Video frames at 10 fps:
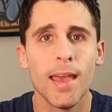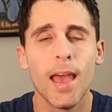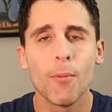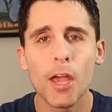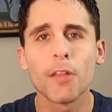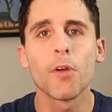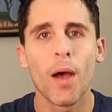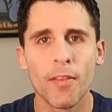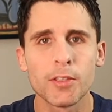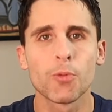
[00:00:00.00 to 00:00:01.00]
And we all know
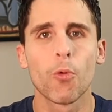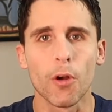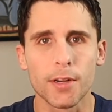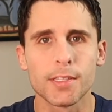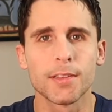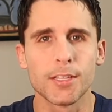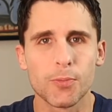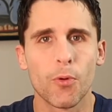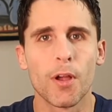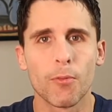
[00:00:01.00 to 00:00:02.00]
how this works at this
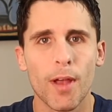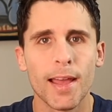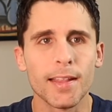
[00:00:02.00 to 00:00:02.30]
point, right?